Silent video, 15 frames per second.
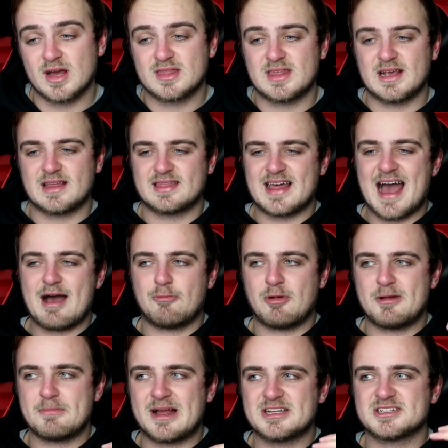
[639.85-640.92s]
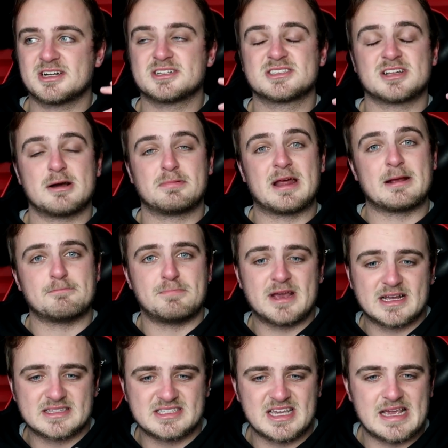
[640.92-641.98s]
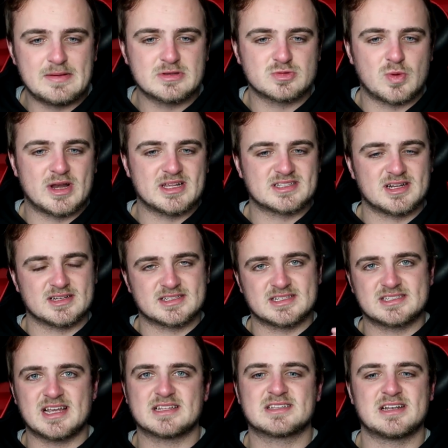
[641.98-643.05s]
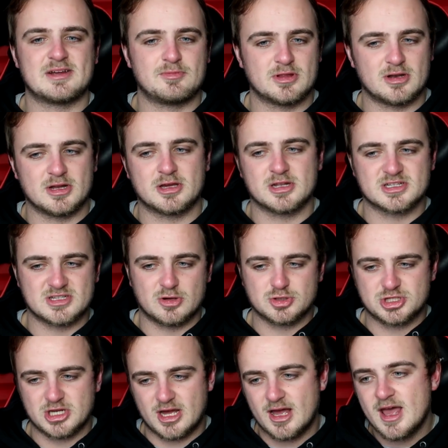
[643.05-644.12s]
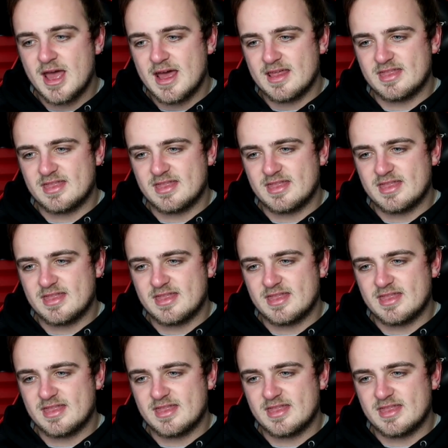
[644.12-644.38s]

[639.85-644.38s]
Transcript: And I think that when Man United start playing bigger teams, when it starts to settle in with Ole Gunnar Solskjaer,